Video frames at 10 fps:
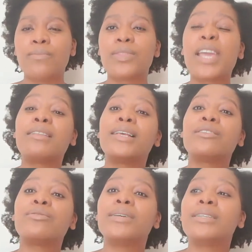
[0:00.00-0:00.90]
They
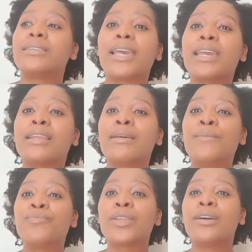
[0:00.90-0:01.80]
need to maintain
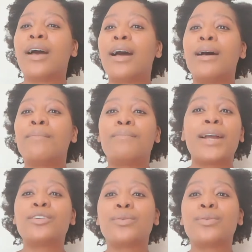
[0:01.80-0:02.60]
by